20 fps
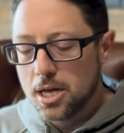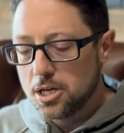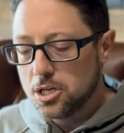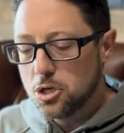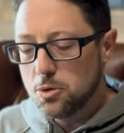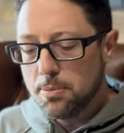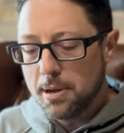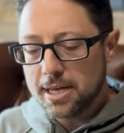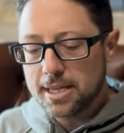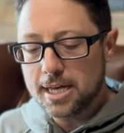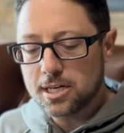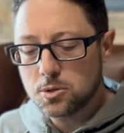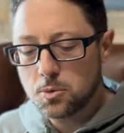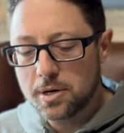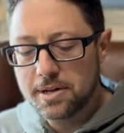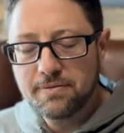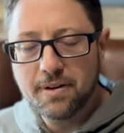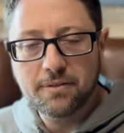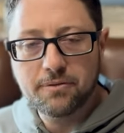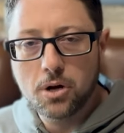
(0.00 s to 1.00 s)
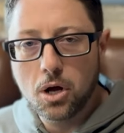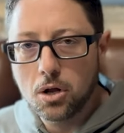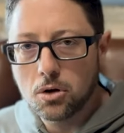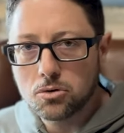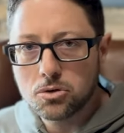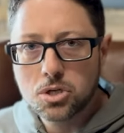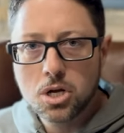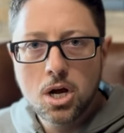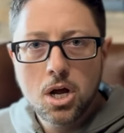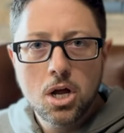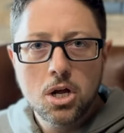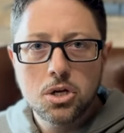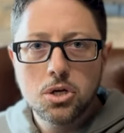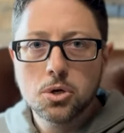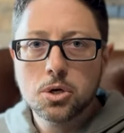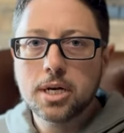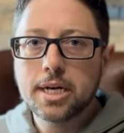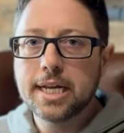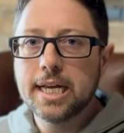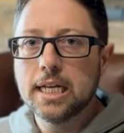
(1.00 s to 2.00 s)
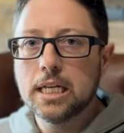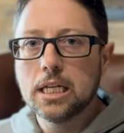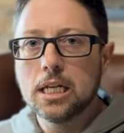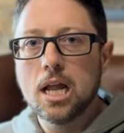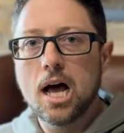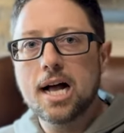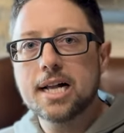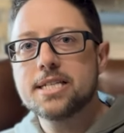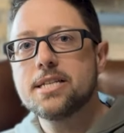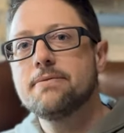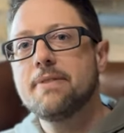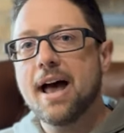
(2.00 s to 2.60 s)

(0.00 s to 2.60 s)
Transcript: you pay that $25. You're going to get lots of